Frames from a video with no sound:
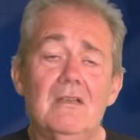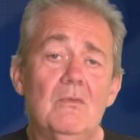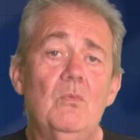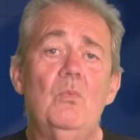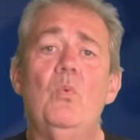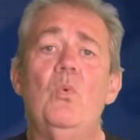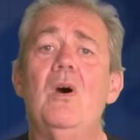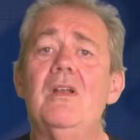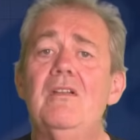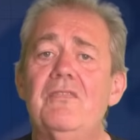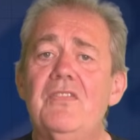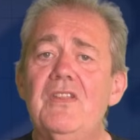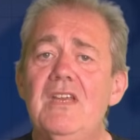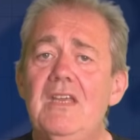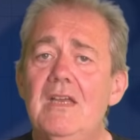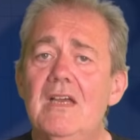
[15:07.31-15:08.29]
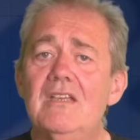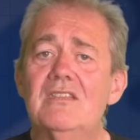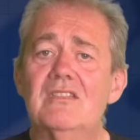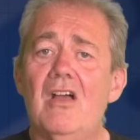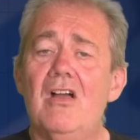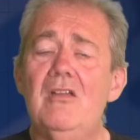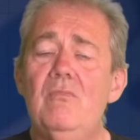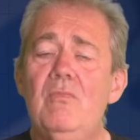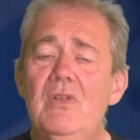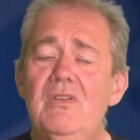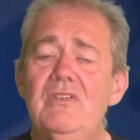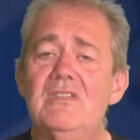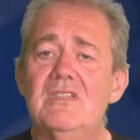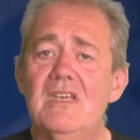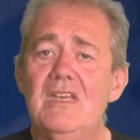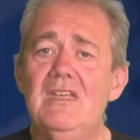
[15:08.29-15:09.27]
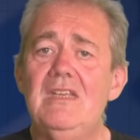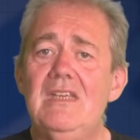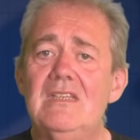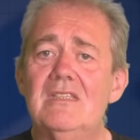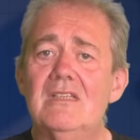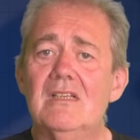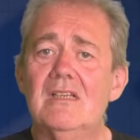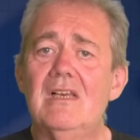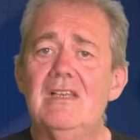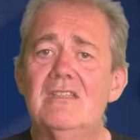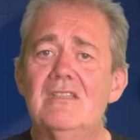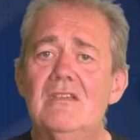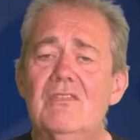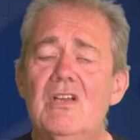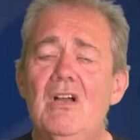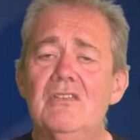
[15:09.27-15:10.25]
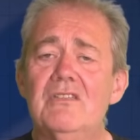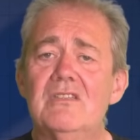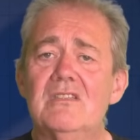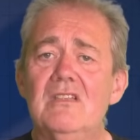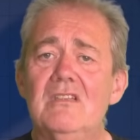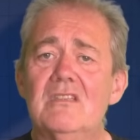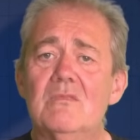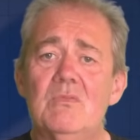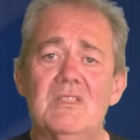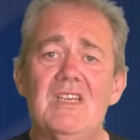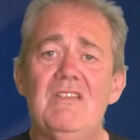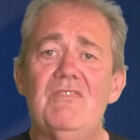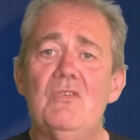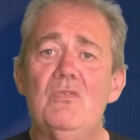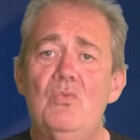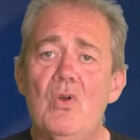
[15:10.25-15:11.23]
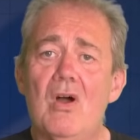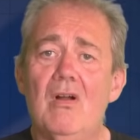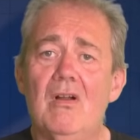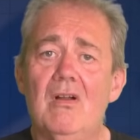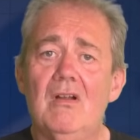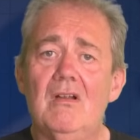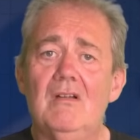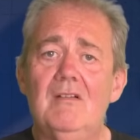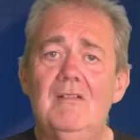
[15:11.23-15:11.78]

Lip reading: One of the assignments in this list of constants was even wrong.